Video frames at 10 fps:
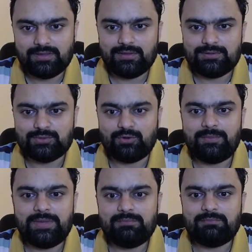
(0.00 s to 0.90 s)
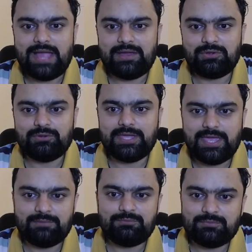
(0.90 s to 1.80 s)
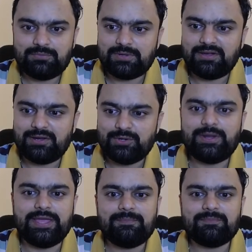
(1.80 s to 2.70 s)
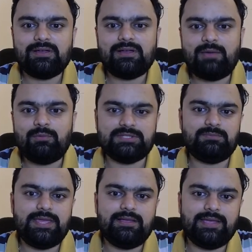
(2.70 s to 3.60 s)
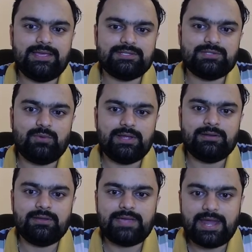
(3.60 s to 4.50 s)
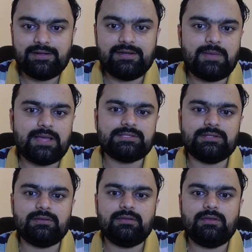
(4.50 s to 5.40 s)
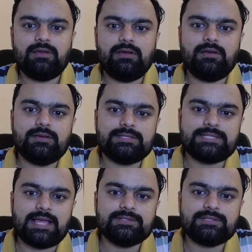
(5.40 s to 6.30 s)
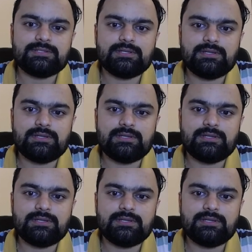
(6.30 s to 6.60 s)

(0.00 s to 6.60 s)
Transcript: So coming back to the game today, I was playing against one candidate master, Sans